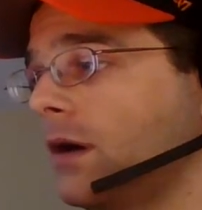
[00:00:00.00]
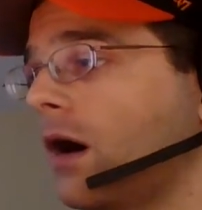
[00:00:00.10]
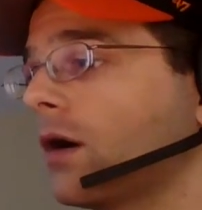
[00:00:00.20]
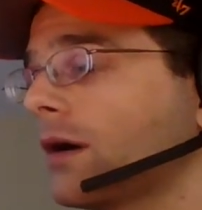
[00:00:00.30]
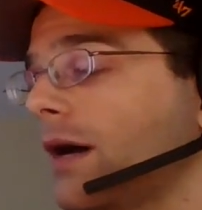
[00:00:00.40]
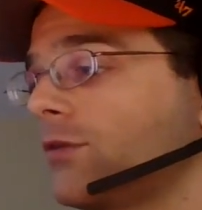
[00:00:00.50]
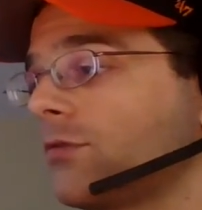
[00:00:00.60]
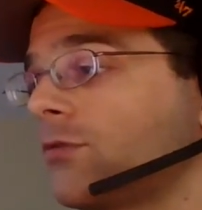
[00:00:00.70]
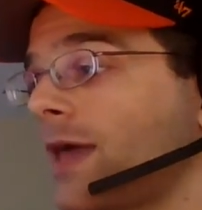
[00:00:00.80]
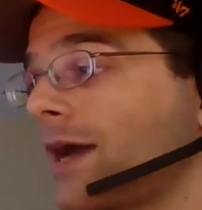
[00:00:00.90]
All kinds
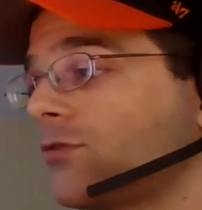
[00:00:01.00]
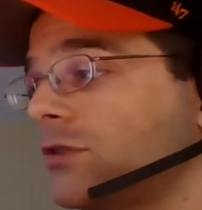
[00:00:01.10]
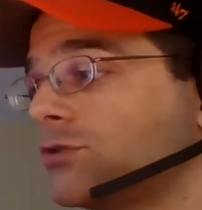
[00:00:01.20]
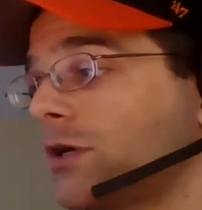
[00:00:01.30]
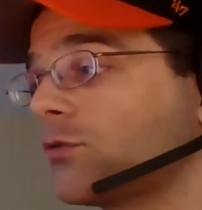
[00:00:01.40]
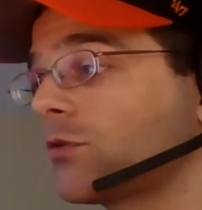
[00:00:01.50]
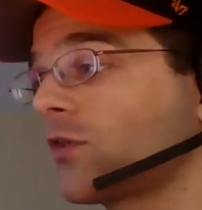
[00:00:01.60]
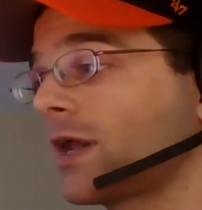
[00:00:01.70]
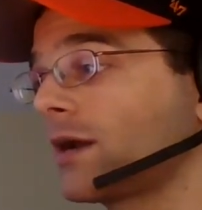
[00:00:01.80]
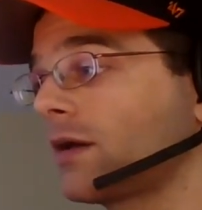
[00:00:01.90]
of snacks and drinks were
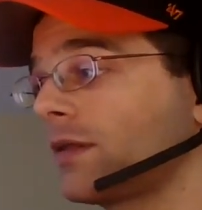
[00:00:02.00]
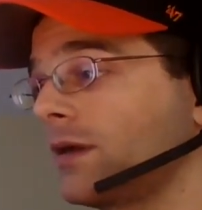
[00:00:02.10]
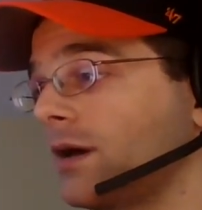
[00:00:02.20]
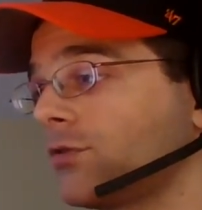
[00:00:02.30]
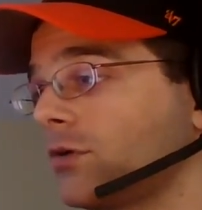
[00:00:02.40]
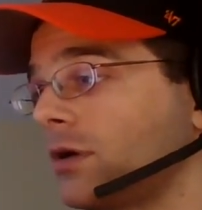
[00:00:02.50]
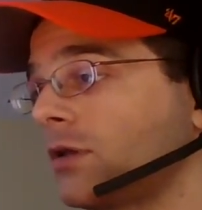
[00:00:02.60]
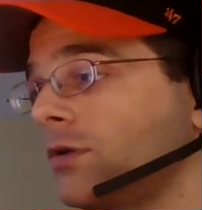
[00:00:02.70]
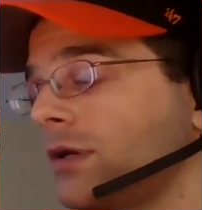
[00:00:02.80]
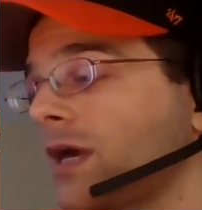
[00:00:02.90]
set out on the counter,
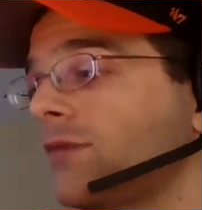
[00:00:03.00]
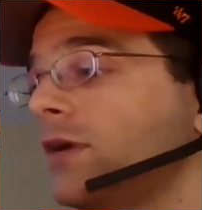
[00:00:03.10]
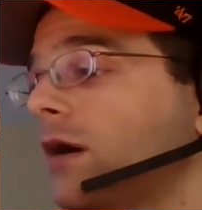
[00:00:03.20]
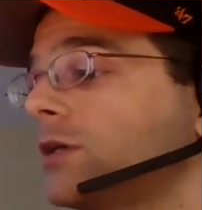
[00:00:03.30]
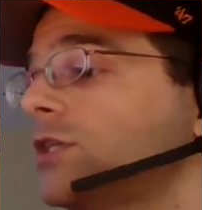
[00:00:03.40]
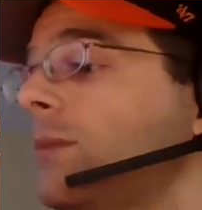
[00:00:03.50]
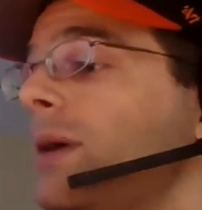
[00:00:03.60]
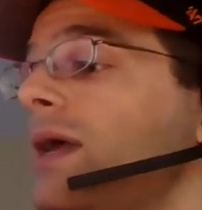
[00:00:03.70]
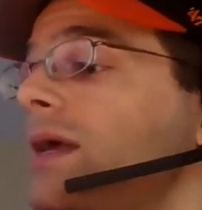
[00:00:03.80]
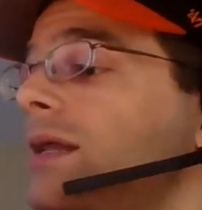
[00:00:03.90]
including caviar,
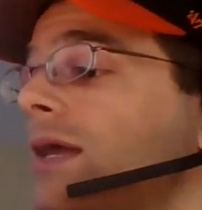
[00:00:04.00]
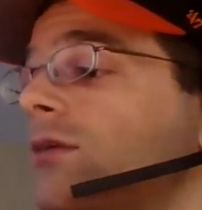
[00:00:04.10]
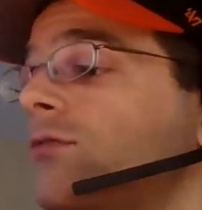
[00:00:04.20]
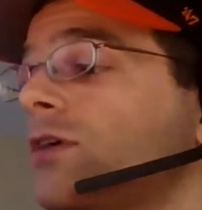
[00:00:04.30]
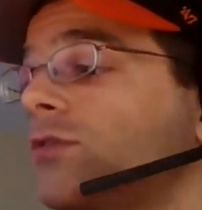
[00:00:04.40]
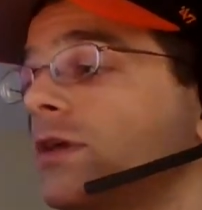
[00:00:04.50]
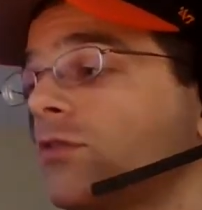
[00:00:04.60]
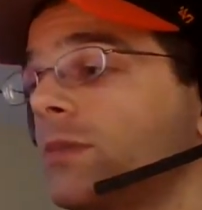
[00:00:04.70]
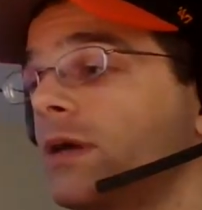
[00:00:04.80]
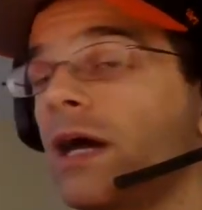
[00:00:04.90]
champagne, and the fixings
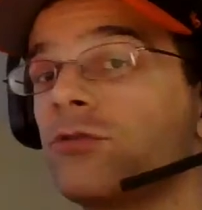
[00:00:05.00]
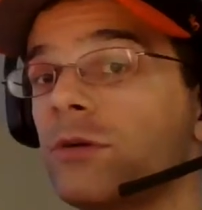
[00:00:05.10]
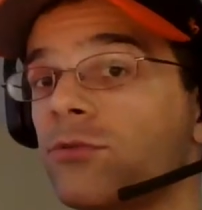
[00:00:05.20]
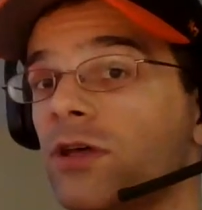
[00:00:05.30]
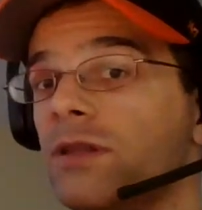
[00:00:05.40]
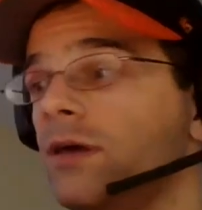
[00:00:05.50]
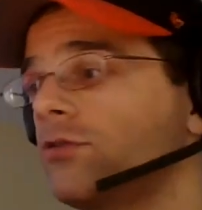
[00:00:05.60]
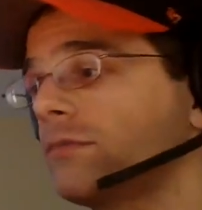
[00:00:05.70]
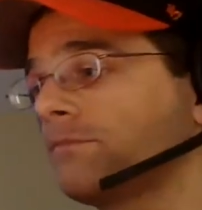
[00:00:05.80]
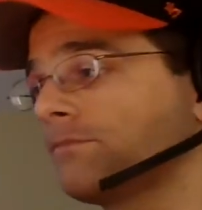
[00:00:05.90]
to make ice cream
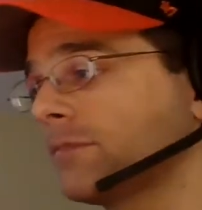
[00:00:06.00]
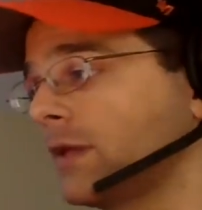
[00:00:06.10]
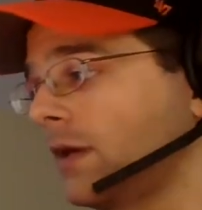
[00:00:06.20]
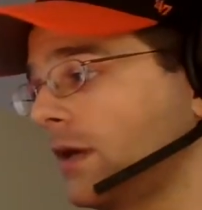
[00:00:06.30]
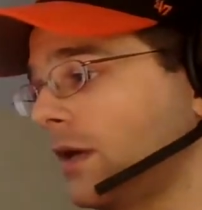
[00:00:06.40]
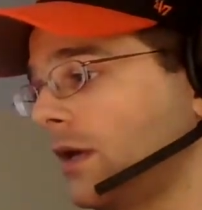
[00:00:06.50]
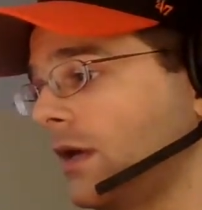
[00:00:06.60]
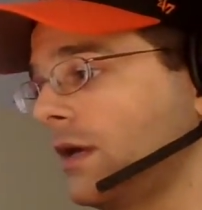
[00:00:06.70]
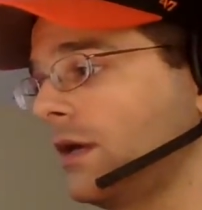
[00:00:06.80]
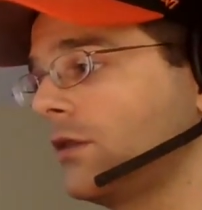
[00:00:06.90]
sundaes.
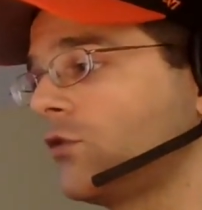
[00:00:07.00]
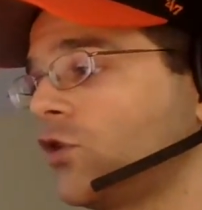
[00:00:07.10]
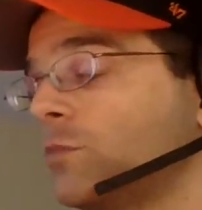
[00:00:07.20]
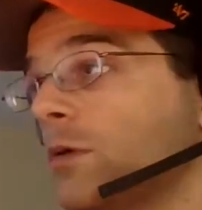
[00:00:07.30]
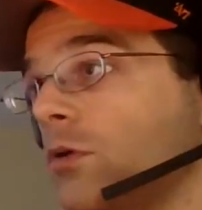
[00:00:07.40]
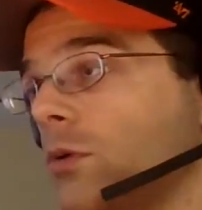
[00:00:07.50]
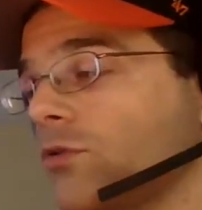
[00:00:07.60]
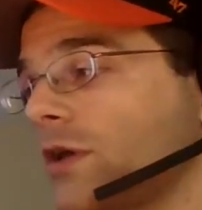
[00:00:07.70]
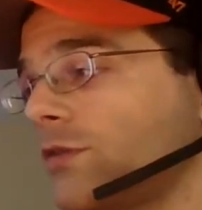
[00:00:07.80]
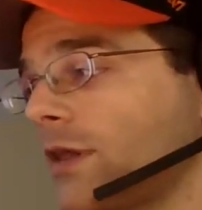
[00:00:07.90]
The Super Bowl
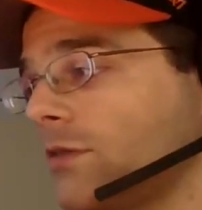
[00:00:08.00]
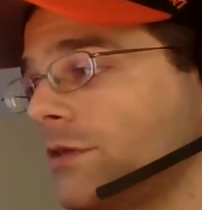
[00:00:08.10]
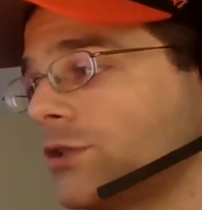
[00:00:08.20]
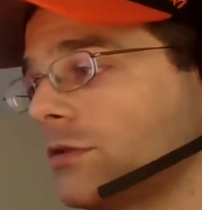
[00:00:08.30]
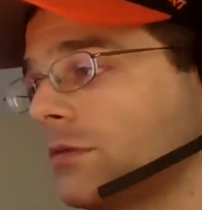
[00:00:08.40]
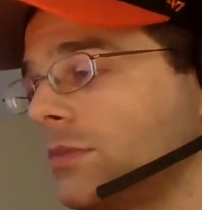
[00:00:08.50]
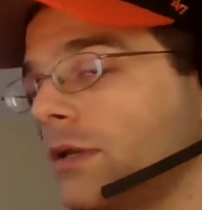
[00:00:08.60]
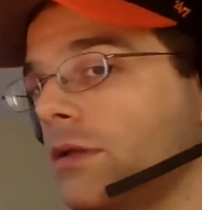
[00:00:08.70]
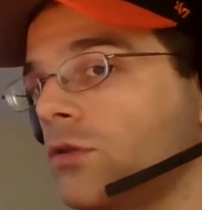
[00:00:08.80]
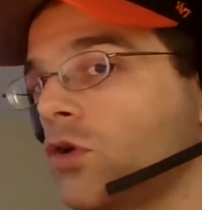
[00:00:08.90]
was on television,
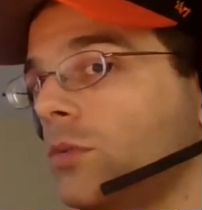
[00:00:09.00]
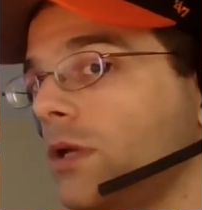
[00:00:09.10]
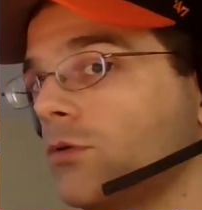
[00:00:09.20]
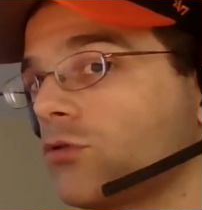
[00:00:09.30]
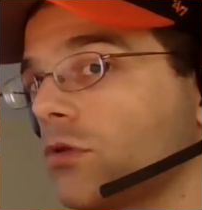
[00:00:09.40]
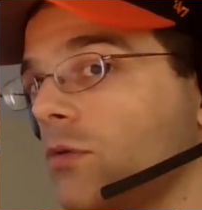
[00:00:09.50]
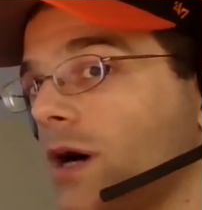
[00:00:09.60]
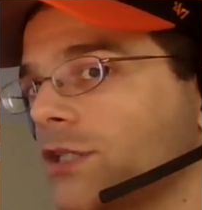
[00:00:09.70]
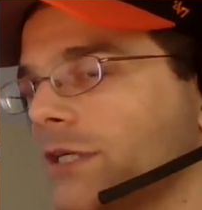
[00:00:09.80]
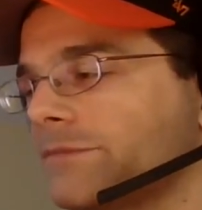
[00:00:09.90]
but nobody was really
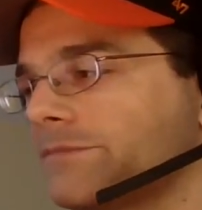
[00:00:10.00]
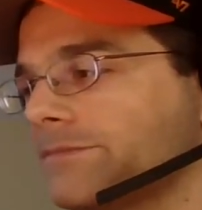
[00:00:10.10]
watching.